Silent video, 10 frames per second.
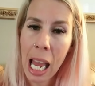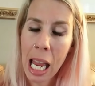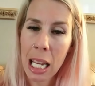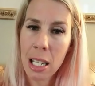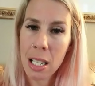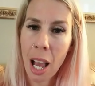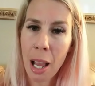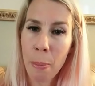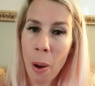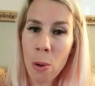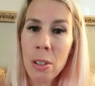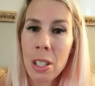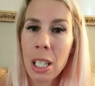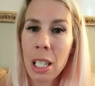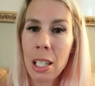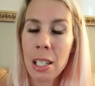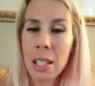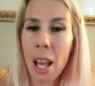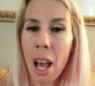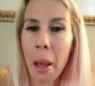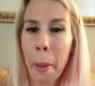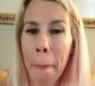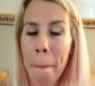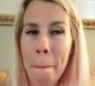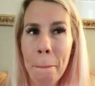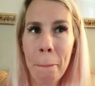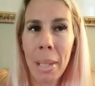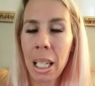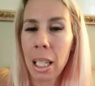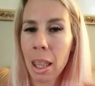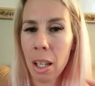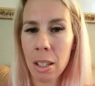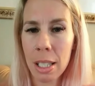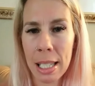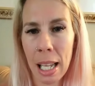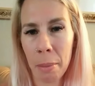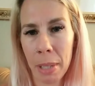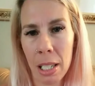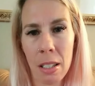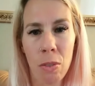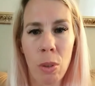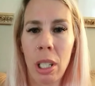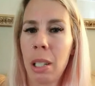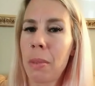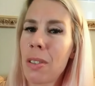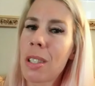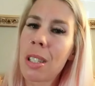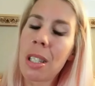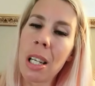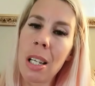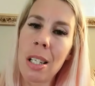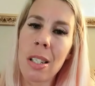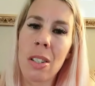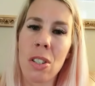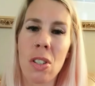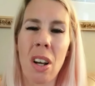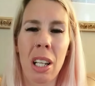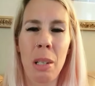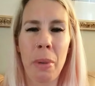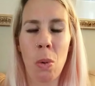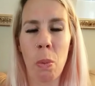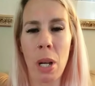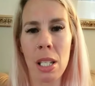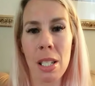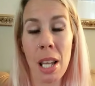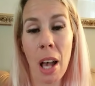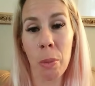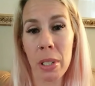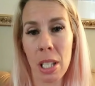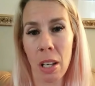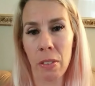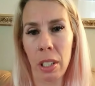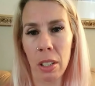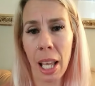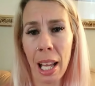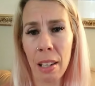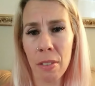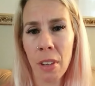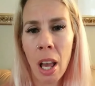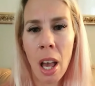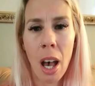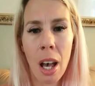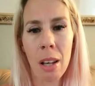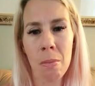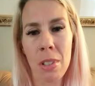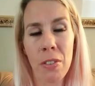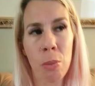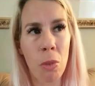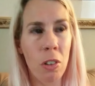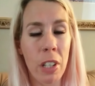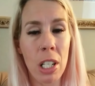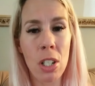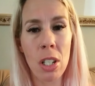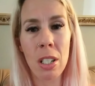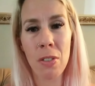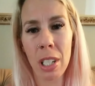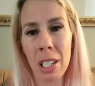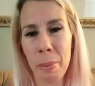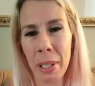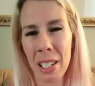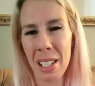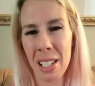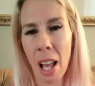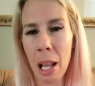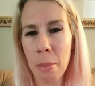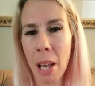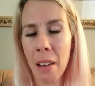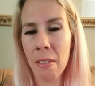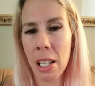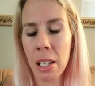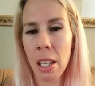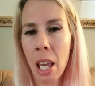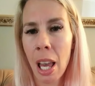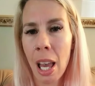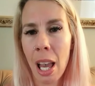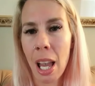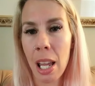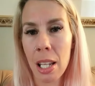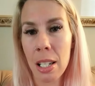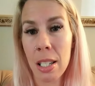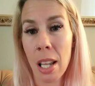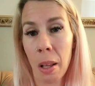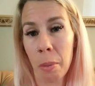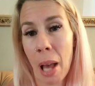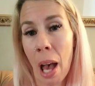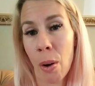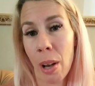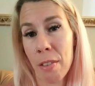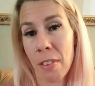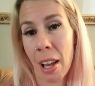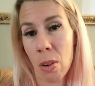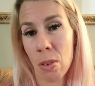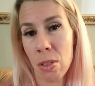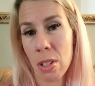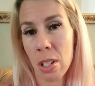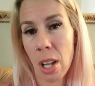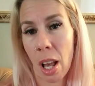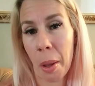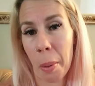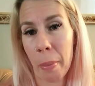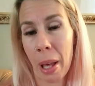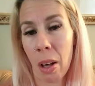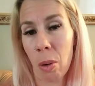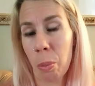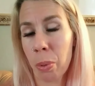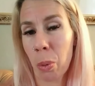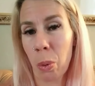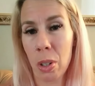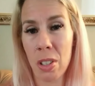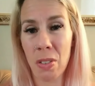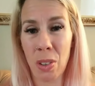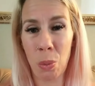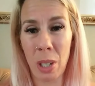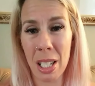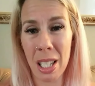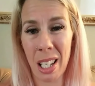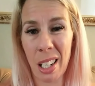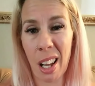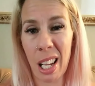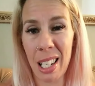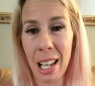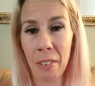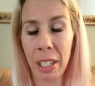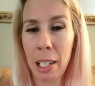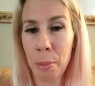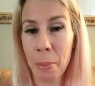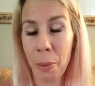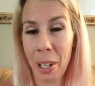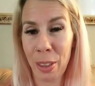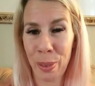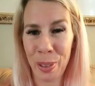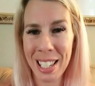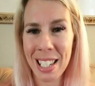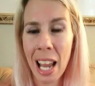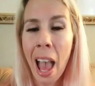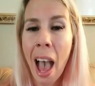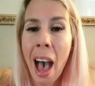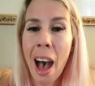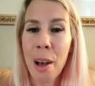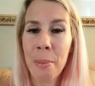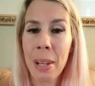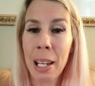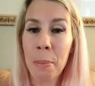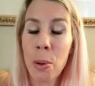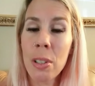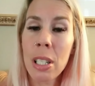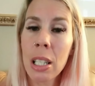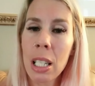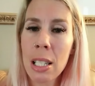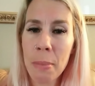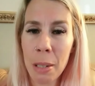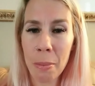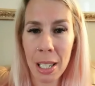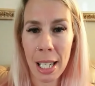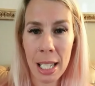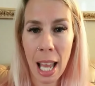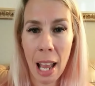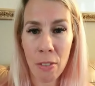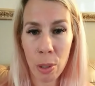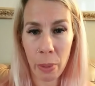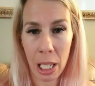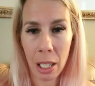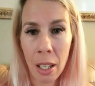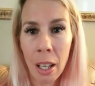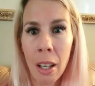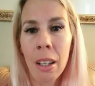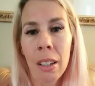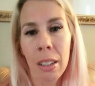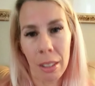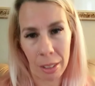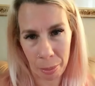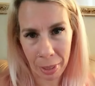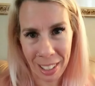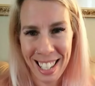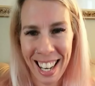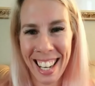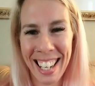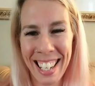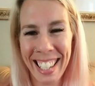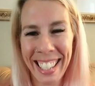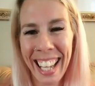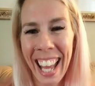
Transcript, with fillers: and I post these um, minute-long segments of what hypnosis is, just talking about ways to help yourself in your life, um, different motivation, different experiences I'm having, and um, how I found um, help or different ways that I navigated my way through it. Um, and I'm posting these Minute Mondays every week on Monday